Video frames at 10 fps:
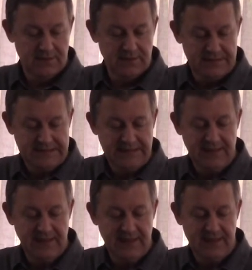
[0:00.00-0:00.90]
the city
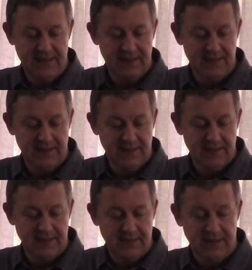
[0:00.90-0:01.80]
there,
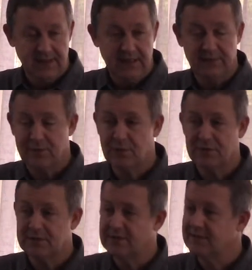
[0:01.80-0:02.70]
and of
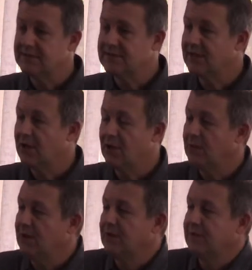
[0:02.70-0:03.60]
course, there's a whole
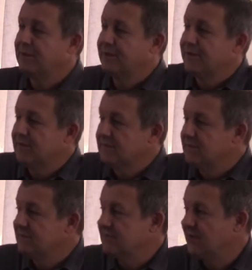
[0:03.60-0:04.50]
load of,
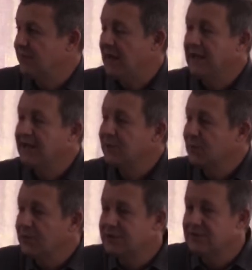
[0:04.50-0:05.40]
of pagan
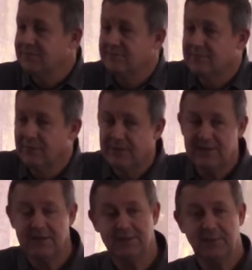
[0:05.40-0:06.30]
worship. And we
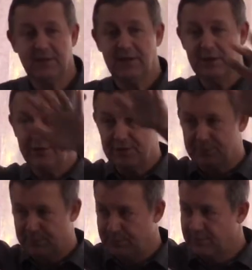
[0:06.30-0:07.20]
see this big, huge
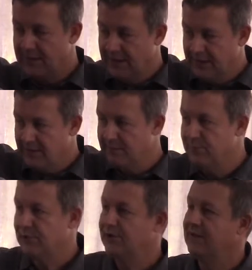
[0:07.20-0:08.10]

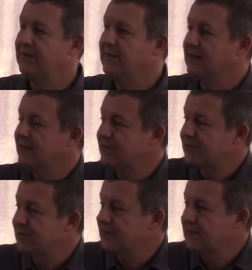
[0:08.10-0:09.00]
Buddha in the middle of the
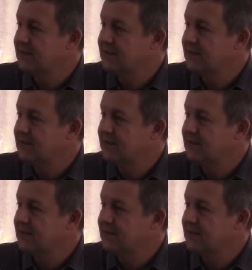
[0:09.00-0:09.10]
street,